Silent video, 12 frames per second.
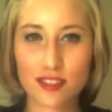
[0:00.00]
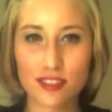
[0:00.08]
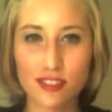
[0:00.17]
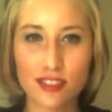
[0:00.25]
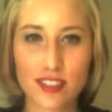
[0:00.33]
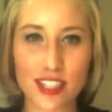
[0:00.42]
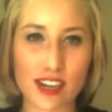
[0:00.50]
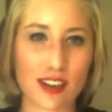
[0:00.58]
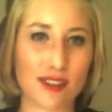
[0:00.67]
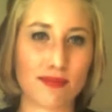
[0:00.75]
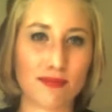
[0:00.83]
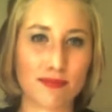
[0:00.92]
just
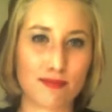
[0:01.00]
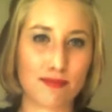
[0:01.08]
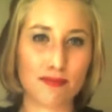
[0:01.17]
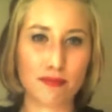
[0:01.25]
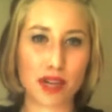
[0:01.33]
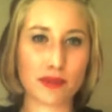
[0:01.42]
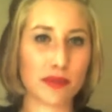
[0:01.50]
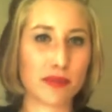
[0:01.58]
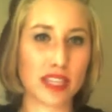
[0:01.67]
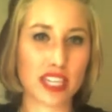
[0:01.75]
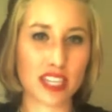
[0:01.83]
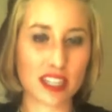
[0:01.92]
neon Barbie
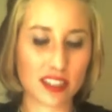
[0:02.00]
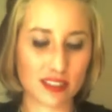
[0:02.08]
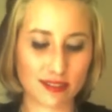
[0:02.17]
pink.